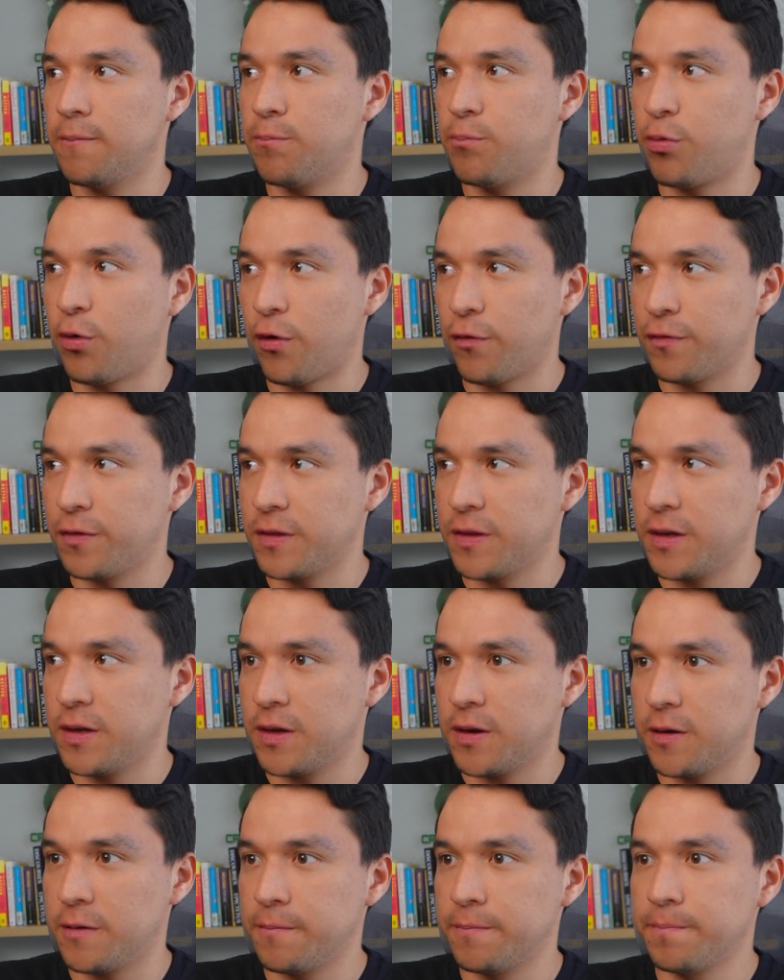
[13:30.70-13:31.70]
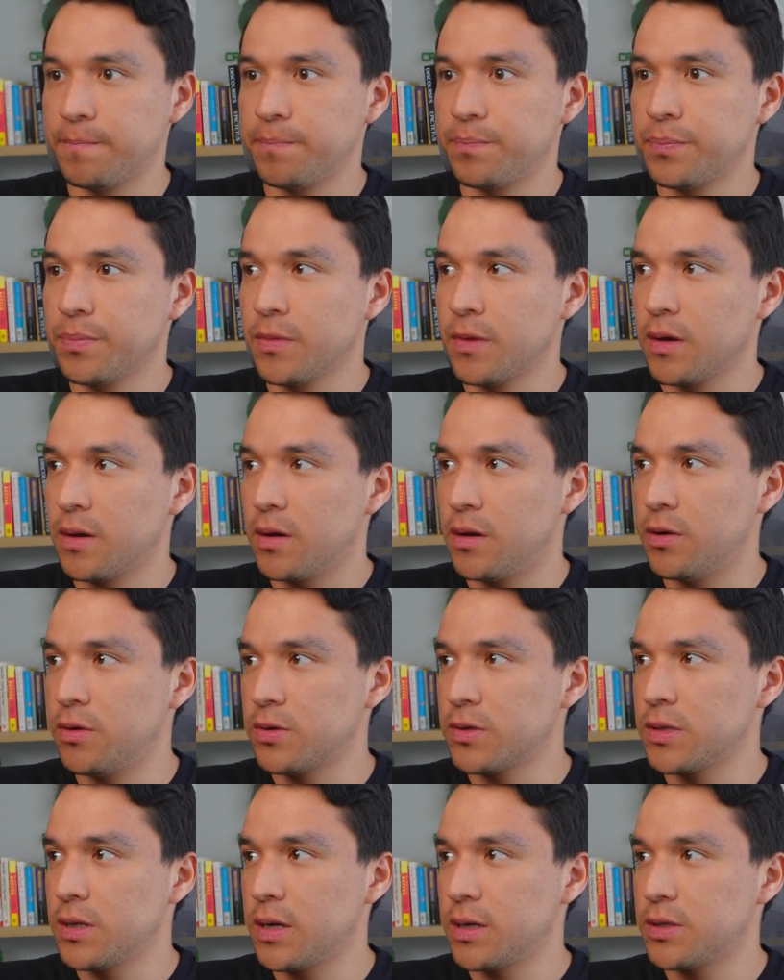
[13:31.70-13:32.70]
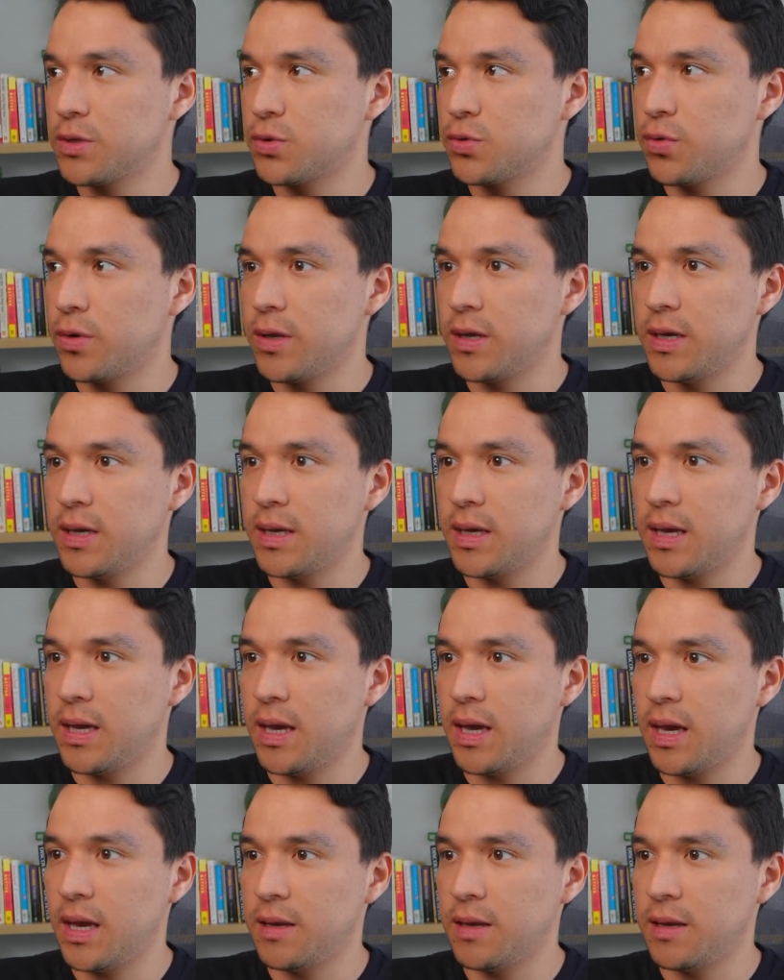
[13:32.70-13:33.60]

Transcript: profit here. It looks like 28%,